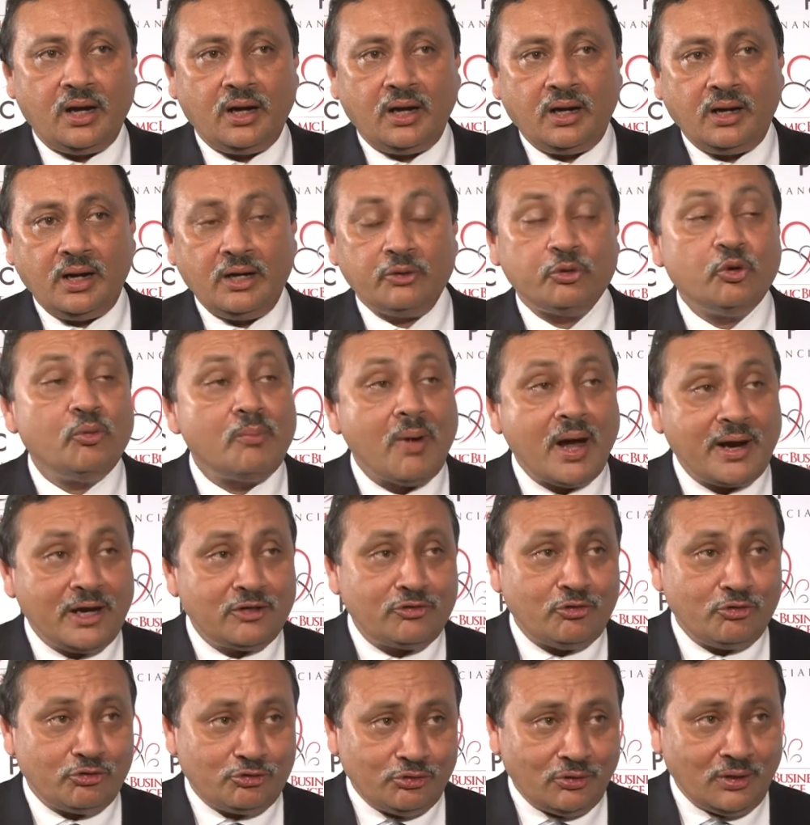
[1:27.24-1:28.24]
And Oman has
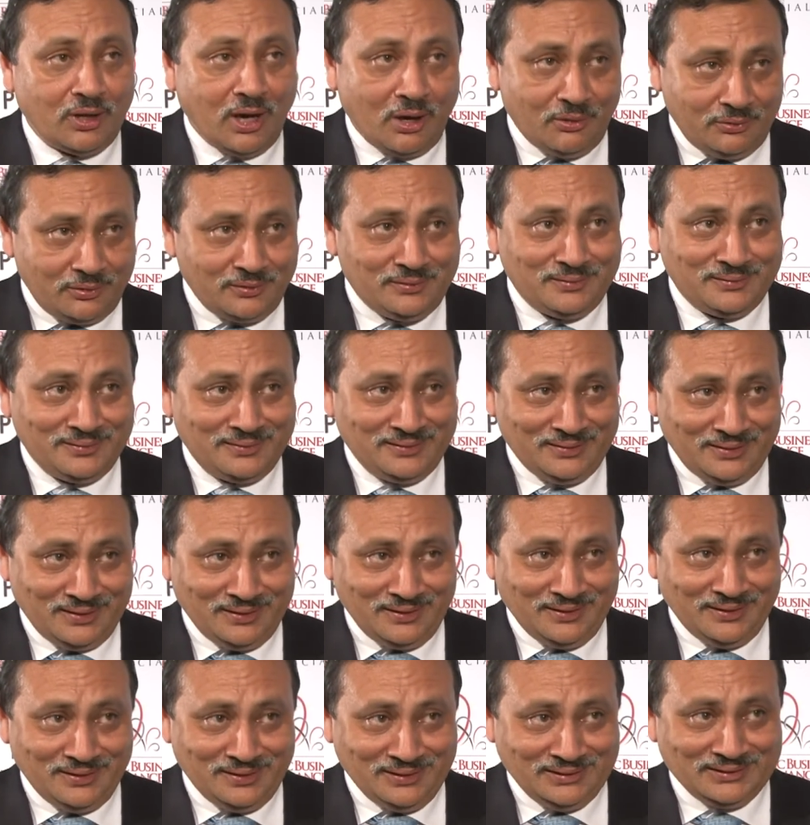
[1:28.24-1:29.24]
also allowed
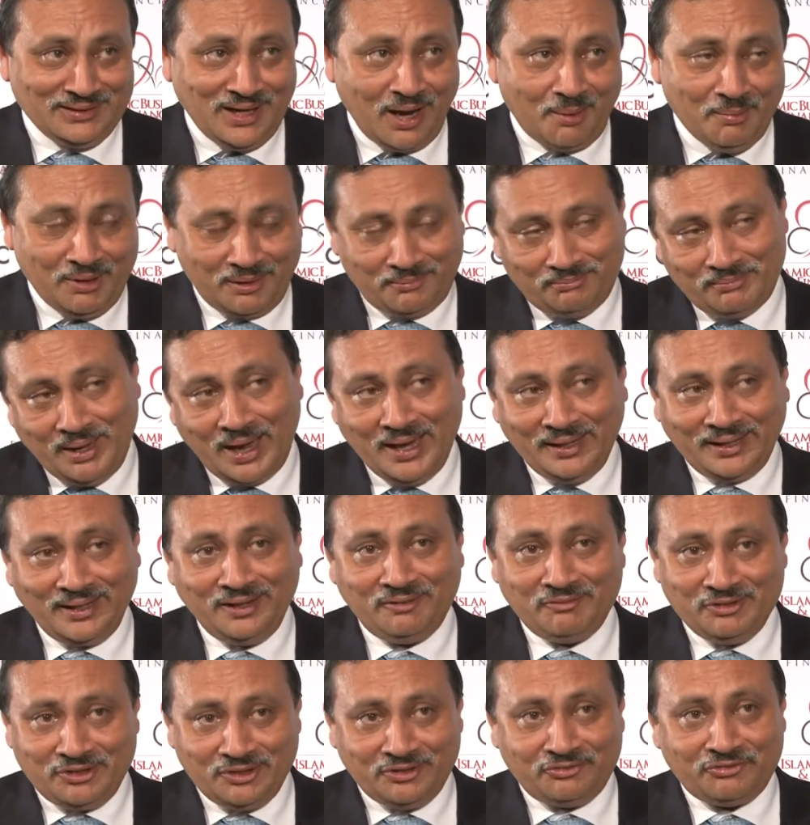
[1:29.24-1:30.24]
Islamic banking,
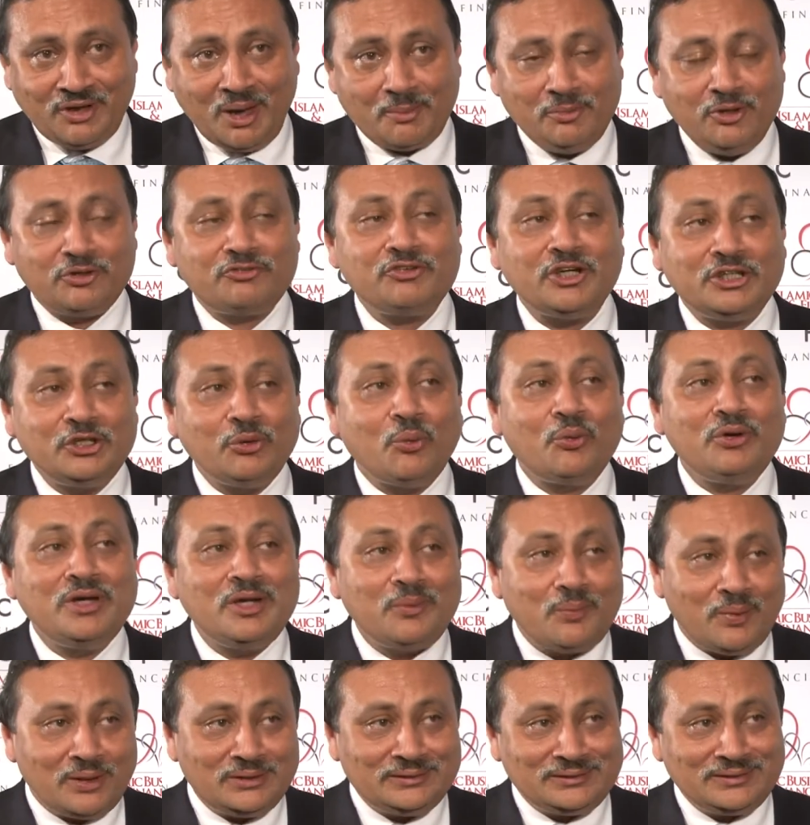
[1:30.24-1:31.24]
which is fabulous. We're the only
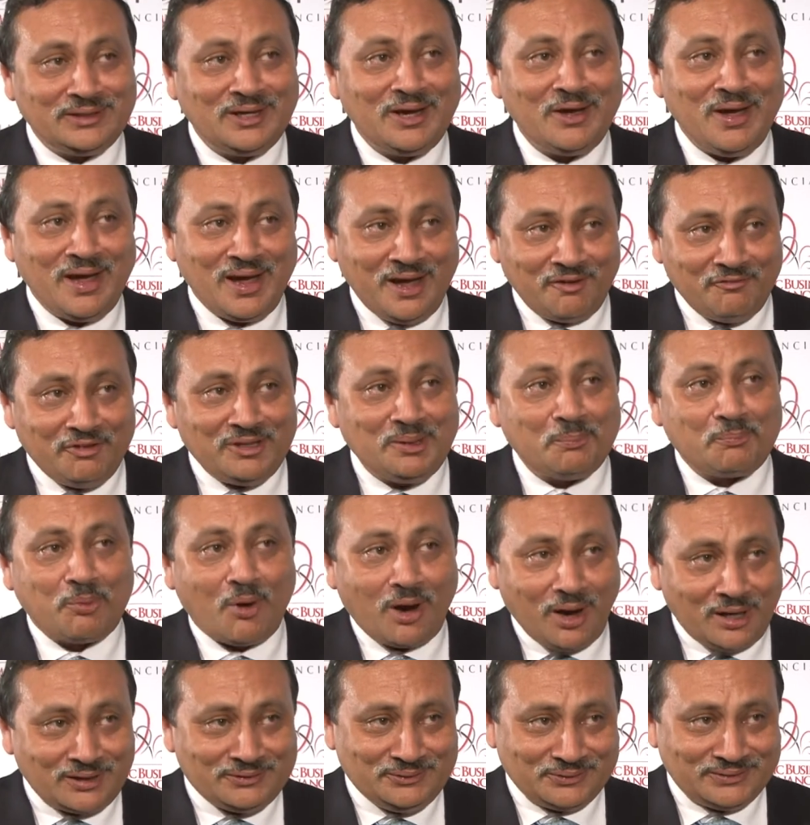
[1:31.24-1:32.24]
ones with the
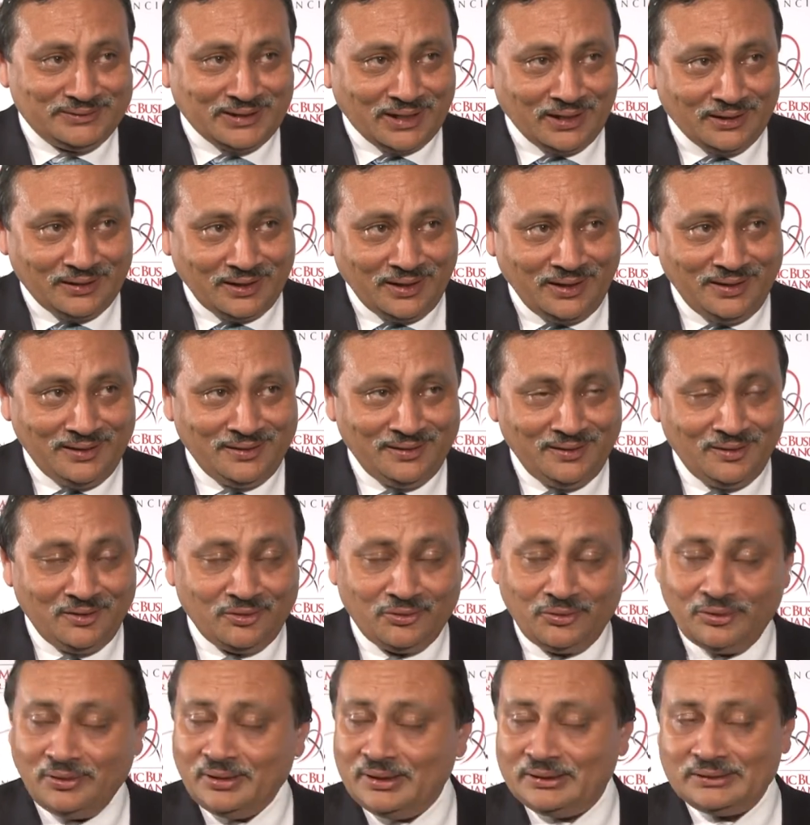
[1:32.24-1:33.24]
products to sell there.
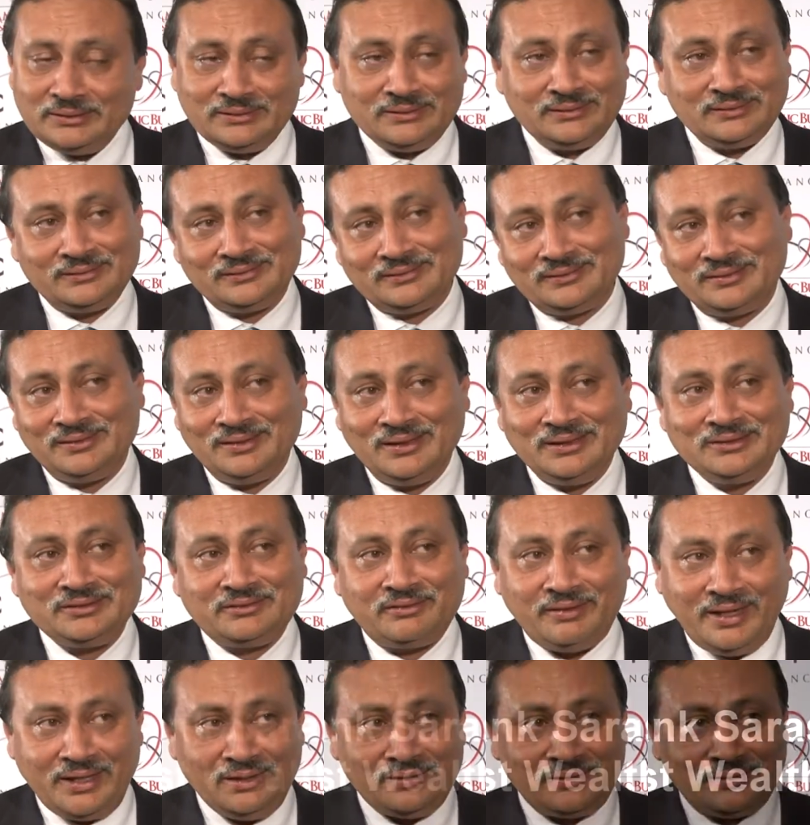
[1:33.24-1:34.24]
So it's
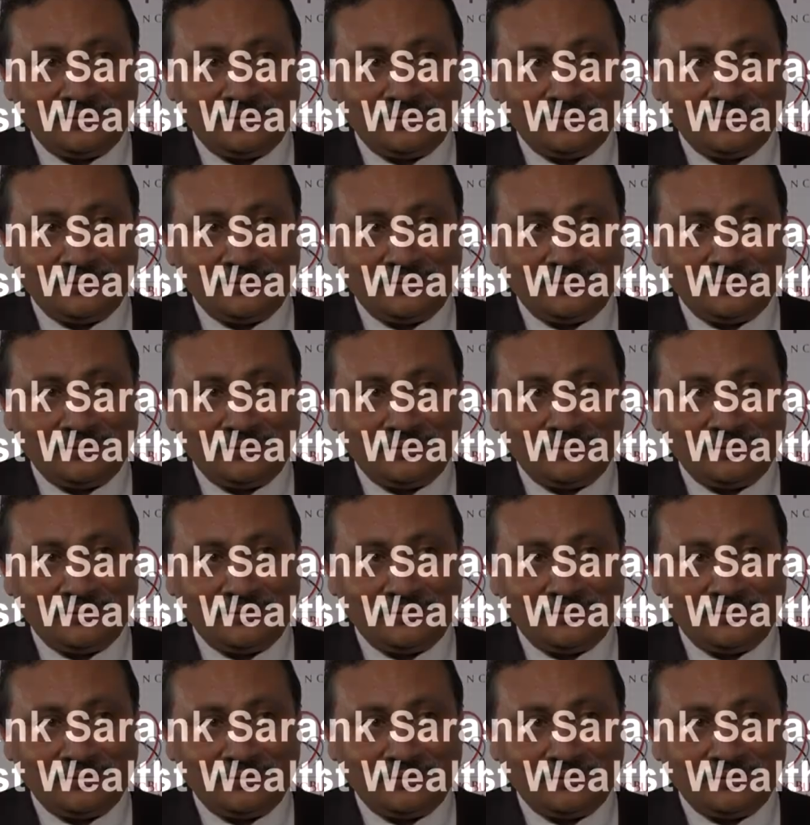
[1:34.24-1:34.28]
great.